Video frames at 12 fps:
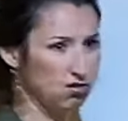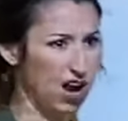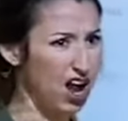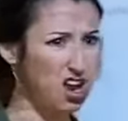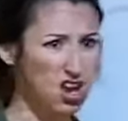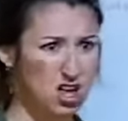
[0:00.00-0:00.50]

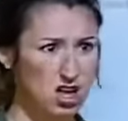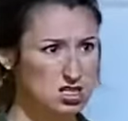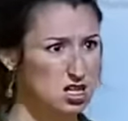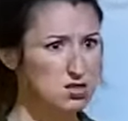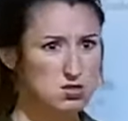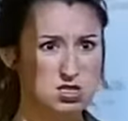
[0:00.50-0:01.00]
right?
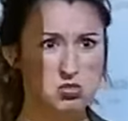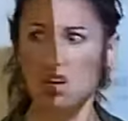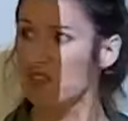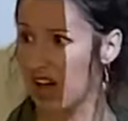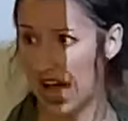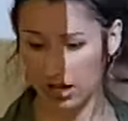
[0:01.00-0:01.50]
Tells me some
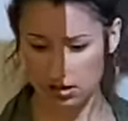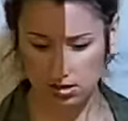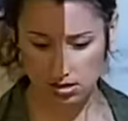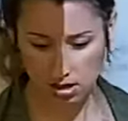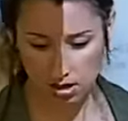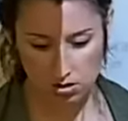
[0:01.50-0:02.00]
good
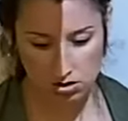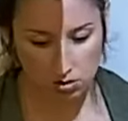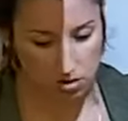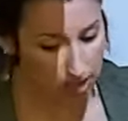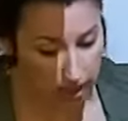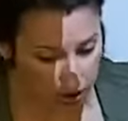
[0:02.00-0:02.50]
facts. So
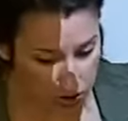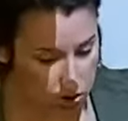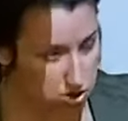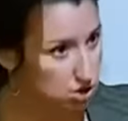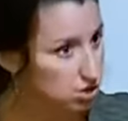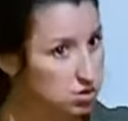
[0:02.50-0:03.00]
does
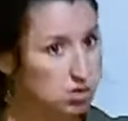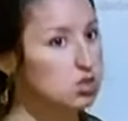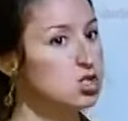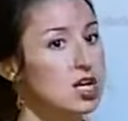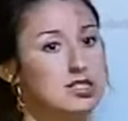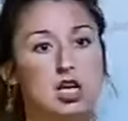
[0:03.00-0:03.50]
H. So
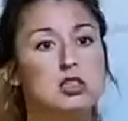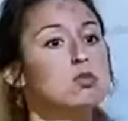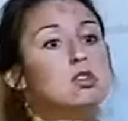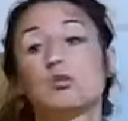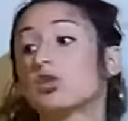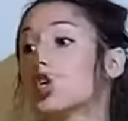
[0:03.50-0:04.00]
does J. Tells
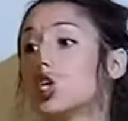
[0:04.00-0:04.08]
me some